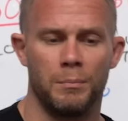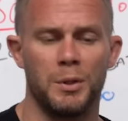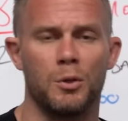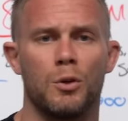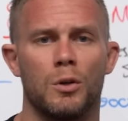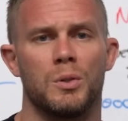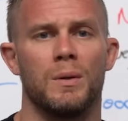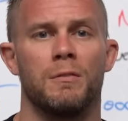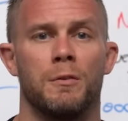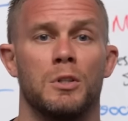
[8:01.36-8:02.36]
But you're not
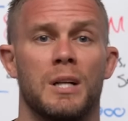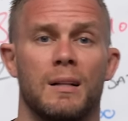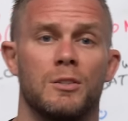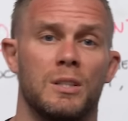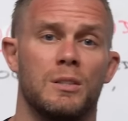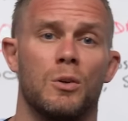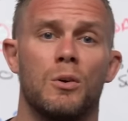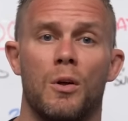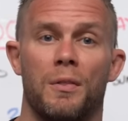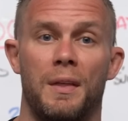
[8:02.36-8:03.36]
doing food challenges. You're
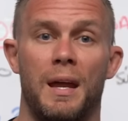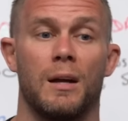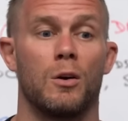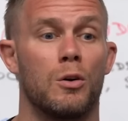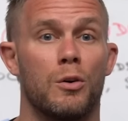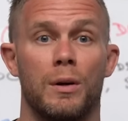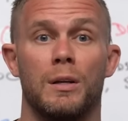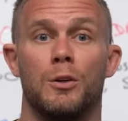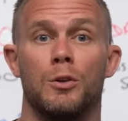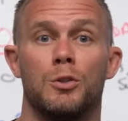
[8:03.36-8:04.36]
not there
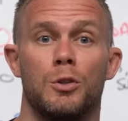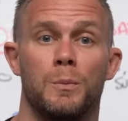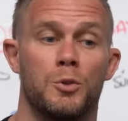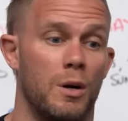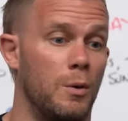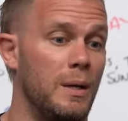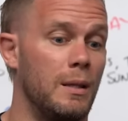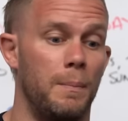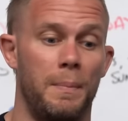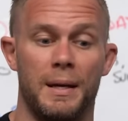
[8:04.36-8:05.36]
conquering YouTube, trying to eat
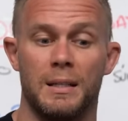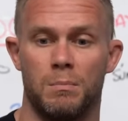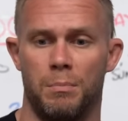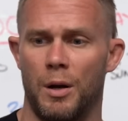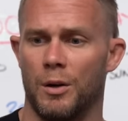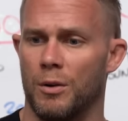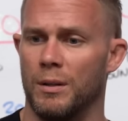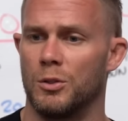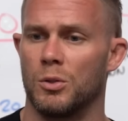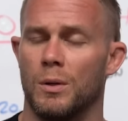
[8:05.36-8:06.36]
the biggest burger in
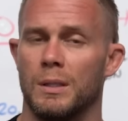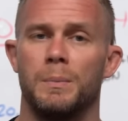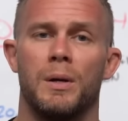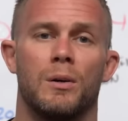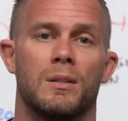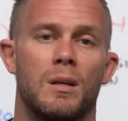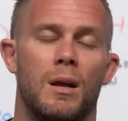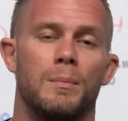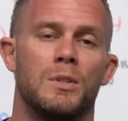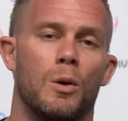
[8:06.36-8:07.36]
the shortest period of
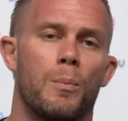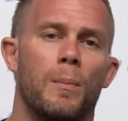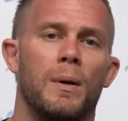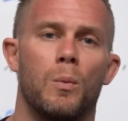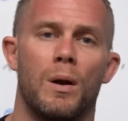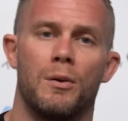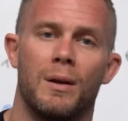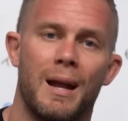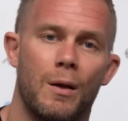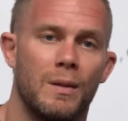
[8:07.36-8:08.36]
time. So you're probably
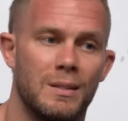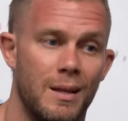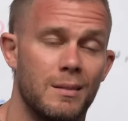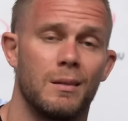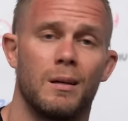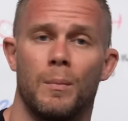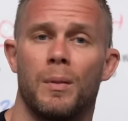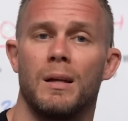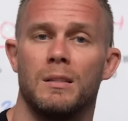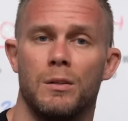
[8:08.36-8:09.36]
wondering how this lesson can
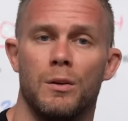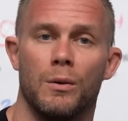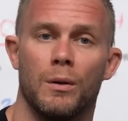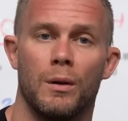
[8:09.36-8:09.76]
apply to you.